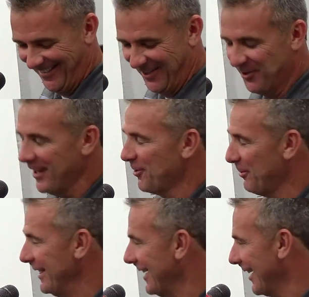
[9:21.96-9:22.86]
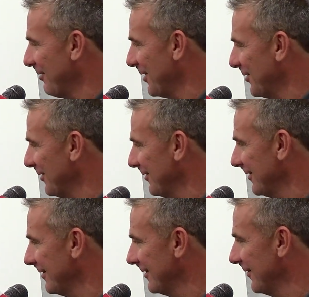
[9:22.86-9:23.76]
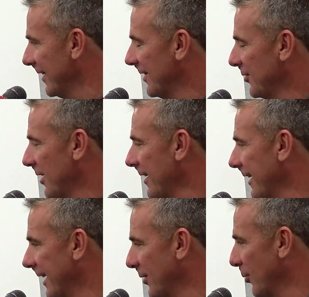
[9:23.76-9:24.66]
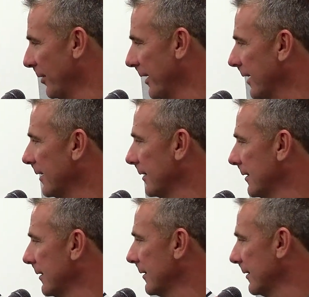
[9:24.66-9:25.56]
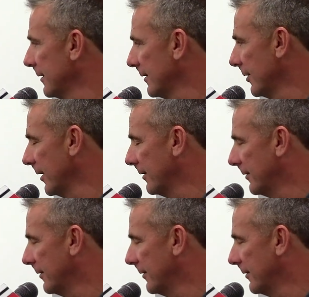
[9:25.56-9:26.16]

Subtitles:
You had to read that question? Try it again. Don't read it. Go ahead.